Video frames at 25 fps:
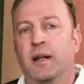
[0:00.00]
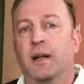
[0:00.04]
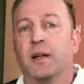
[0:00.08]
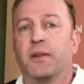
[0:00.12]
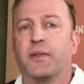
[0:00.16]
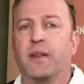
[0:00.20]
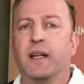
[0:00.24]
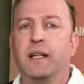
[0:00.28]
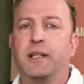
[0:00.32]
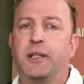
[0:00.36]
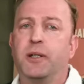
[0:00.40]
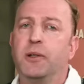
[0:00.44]

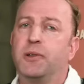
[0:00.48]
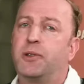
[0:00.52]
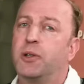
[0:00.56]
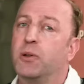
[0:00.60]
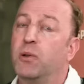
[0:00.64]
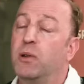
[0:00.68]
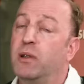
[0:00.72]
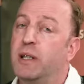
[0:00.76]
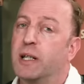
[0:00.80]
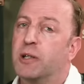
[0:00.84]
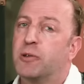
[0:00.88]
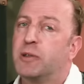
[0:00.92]
Thank you
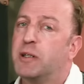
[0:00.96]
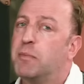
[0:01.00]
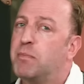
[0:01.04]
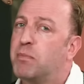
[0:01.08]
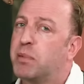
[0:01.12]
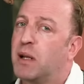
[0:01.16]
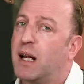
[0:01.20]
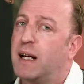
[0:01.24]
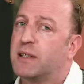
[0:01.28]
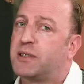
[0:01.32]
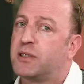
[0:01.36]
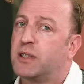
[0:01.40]
to Lirim
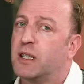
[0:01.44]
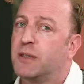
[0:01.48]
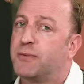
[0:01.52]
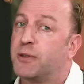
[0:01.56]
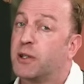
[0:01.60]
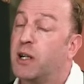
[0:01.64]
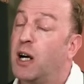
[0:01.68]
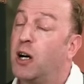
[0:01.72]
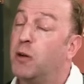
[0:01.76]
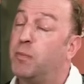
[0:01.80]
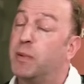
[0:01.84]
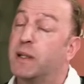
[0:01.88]
Blatza
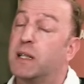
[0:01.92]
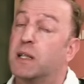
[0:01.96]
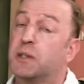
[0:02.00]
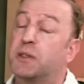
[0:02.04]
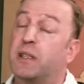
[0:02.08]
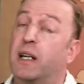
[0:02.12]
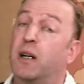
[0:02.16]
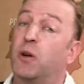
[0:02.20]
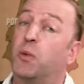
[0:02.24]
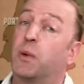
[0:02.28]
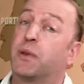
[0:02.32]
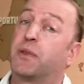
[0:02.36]
for helping
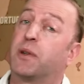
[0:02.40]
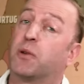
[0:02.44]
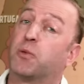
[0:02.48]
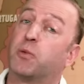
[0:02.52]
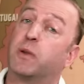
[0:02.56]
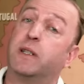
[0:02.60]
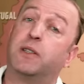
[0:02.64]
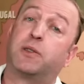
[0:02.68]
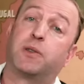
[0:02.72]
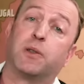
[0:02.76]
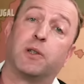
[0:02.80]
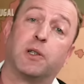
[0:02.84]
us out with the
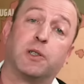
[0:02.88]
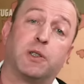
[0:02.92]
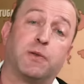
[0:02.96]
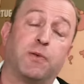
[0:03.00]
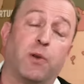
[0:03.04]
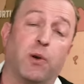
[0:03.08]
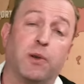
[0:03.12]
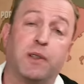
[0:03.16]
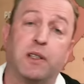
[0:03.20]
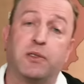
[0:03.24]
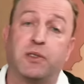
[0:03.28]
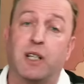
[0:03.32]
research
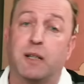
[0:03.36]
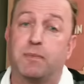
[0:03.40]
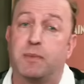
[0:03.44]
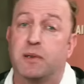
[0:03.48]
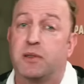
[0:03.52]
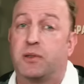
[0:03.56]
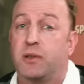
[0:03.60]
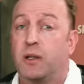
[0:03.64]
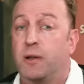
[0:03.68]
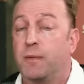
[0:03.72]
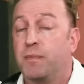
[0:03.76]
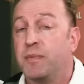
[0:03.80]
for this
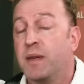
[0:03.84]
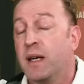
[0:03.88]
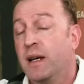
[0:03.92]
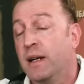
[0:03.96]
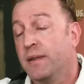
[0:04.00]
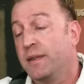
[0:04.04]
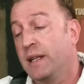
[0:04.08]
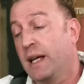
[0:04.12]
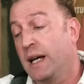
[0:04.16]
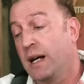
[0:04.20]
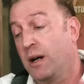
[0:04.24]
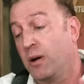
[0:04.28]
episode.
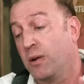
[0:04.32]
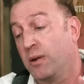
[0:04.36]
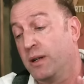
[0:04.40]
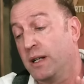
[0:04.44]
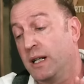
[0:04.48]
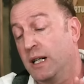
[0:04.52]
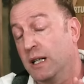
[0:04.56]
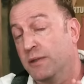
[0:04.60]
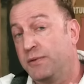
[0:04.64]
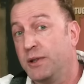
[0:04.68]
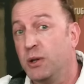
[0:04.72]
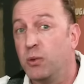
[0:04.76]

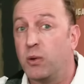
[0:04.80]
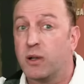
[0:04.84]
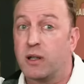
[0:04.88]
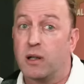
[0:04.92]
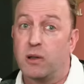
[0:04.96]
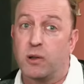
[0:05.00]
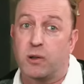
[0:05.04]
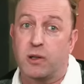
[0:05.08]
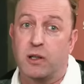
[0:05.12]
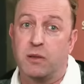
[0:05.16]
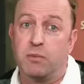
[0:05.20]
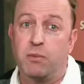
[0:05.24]
Now, if you want
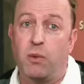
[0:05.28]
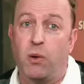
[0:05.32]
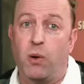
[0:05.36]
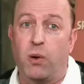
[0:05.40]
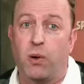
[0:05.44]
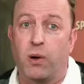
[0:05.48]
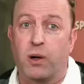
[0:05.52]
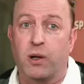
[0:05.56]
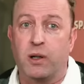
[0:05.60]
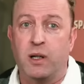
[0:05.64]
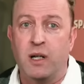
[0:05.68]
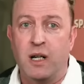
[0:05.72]
to learn
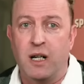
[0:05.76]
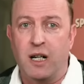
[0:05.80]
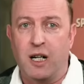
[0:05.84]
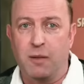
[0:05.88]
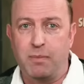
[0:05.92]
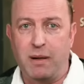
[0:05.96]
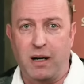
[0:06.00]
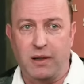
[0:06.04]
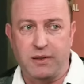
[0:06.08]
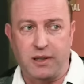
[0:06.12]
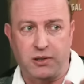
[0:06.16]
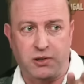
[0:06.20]
more
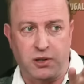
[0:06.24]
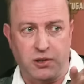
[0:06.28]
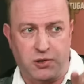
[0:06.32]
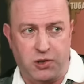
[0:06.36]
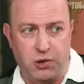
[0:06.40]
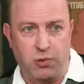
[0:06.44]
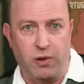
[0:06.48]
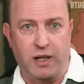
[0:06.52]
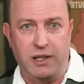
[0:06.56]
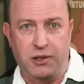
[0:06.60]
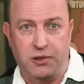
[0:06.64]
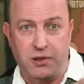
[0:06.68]
about the
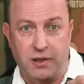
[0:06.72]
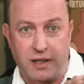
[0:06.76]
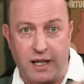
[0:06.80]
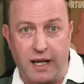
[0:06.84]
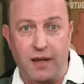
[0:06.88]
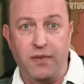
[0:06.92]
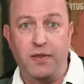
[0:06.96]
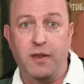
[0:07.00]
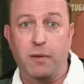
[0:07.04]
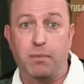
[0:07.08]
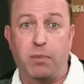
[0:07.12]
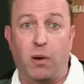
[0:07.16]
situation
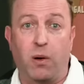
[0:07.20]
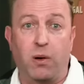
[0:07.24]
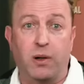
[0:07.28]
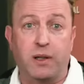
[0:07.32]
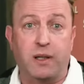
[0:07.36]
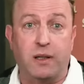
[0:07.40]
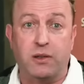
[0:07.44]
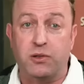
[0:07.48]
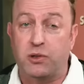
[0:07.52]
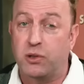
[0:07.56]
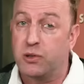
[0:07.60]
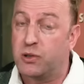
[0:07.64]
in the
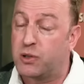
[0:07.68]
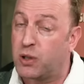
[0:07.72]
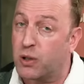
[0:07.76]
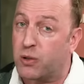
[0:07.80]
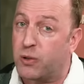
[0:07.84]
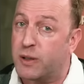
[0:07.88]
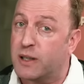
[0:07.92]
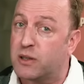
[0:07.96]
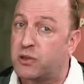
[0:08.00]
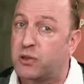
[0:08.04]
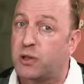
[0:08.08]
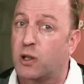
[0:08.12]
Balkans
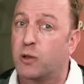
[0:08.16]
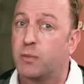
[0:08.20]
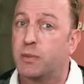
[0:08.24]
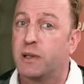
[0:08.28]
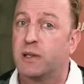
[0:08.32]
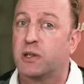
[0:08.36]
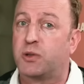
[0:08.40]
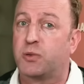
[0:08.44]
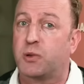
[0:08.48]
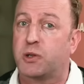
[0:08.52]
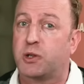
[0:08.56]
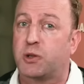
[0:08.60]
during
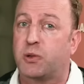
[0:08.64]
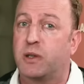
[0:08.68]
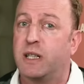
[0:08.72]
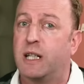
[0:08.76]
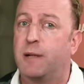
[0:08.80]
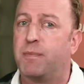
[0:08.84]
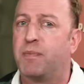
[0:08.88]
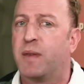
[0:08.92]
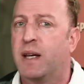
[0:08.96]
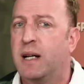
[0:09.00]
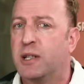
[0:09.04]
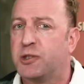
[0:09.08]
Serbia's
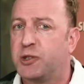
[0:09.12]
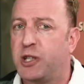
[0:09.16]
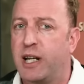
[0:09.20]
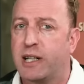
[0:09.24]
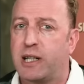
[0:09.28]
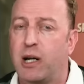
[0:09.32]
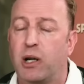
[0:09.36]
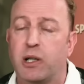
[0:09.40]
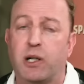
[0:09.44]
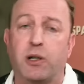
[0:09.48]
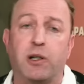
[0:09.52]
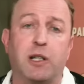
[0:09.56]
retreat,
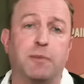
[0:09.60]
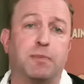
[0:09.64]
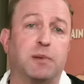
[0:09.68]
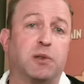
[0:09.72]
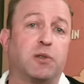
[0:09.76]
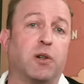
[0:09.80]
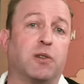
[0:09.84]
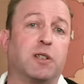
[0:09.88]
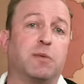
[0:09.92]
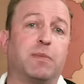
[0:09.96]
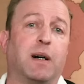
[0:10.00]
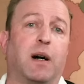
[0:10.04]
check out our
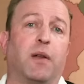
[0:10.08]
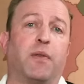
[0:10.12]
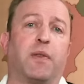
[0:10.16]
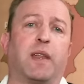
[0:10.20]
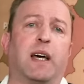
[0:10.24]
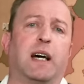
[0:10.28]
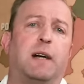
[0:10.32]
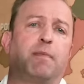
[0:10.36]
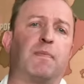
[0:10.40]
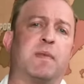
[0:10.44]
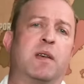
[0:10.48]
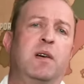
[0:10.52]
episode about
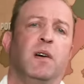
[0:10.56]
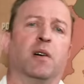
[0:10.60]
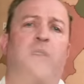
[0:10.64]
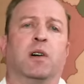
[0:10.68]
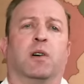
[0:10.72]
that